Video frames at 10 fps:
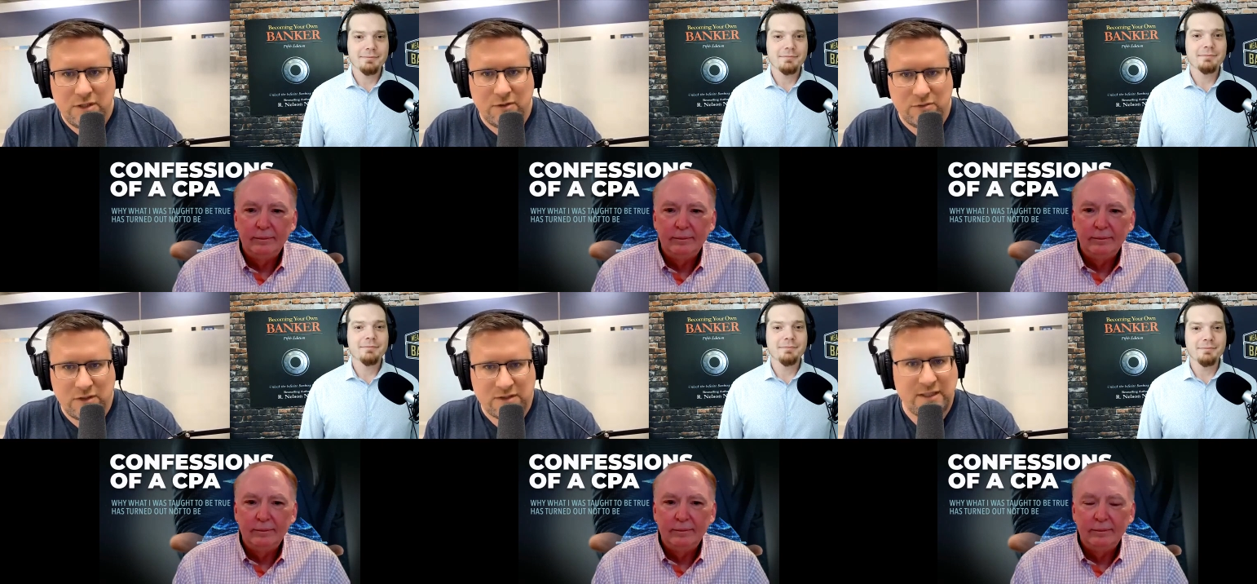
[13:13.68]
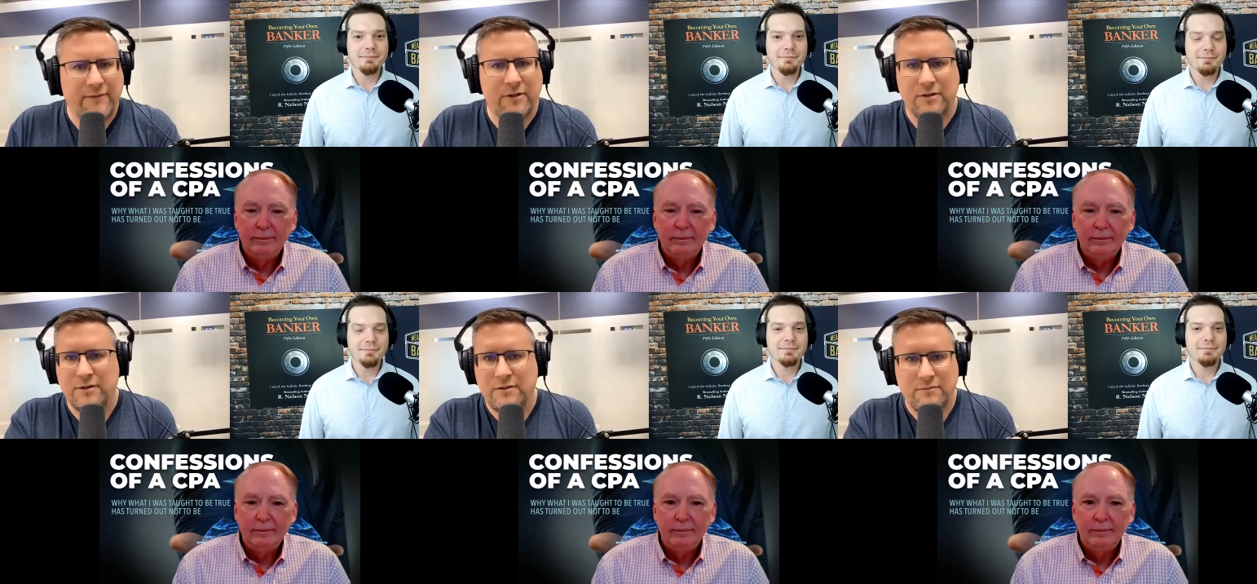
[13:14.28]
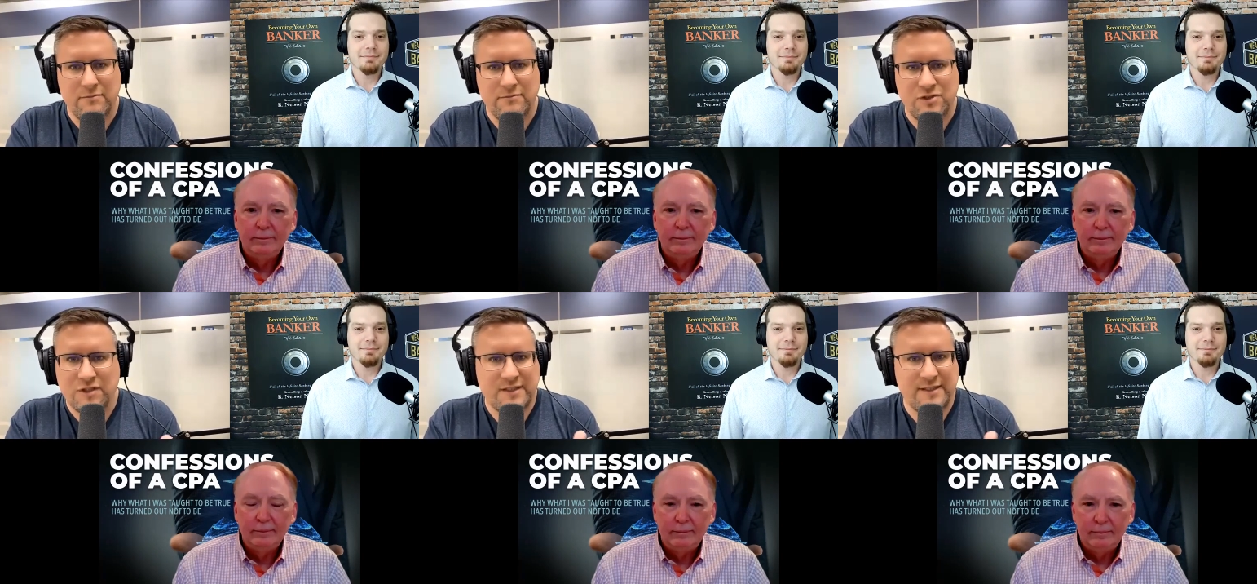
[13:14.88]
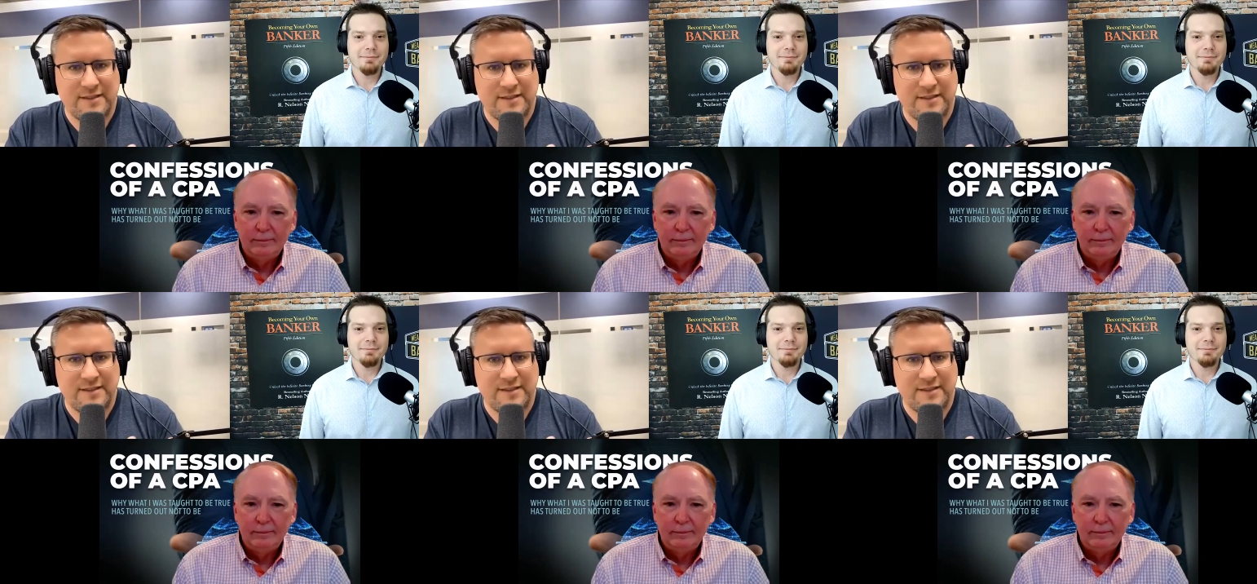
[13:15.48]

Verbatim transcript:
Speaker 1: you know discovered just